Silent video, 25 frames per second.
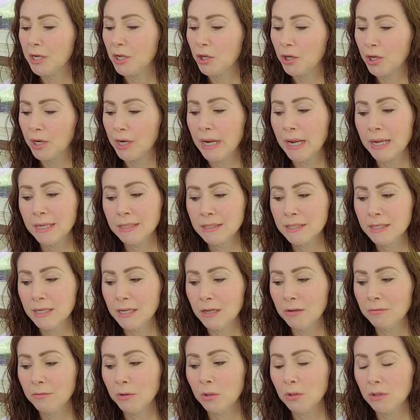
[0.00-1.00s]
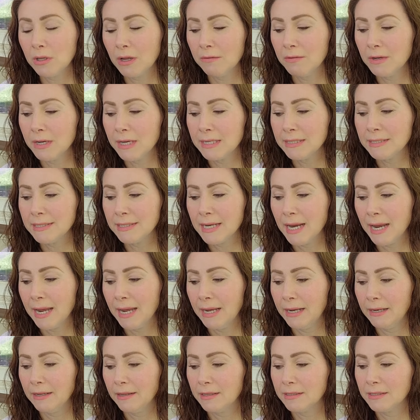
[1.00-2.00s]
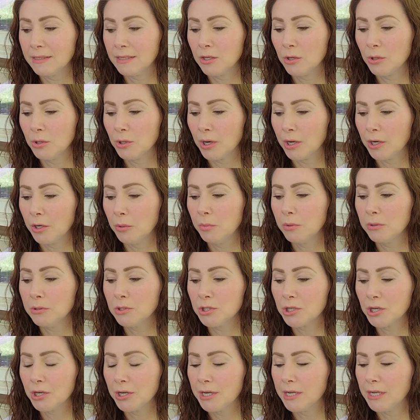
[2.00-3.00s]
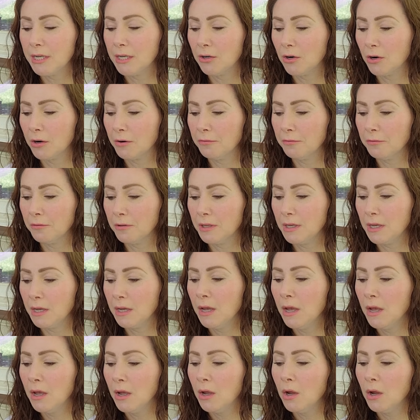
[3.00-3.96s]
good against evil, love against hate, this incredible journey and artfully